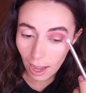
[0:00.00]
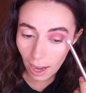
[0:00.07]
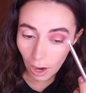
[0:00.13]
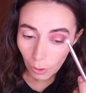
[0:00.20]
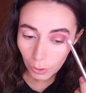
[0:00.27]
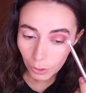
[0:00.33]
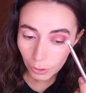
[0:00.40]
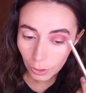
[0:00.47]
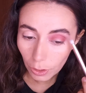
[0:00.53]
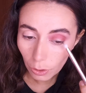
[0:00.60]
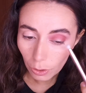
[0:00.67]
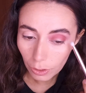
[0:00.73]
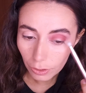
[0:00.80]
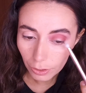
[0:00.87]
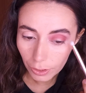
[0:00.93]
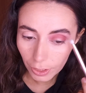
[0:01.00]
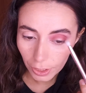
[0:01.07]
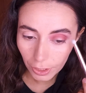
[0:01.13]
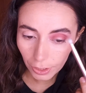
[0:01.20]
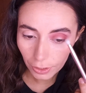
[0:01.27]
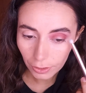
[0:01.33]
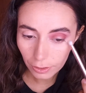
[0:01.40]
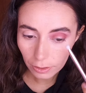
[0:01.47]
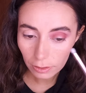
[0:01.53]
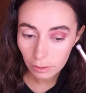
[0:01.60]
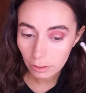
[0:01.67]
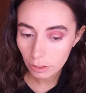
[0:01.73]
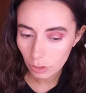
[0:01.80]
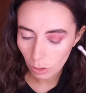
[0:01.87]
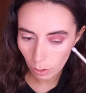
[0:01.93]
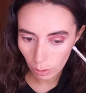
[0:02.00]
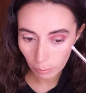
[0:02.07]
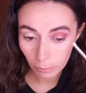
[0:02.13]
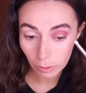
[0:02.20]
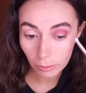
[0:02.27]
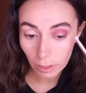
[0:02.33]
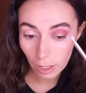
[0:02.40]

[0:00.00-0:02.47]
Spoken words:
outer corner here. So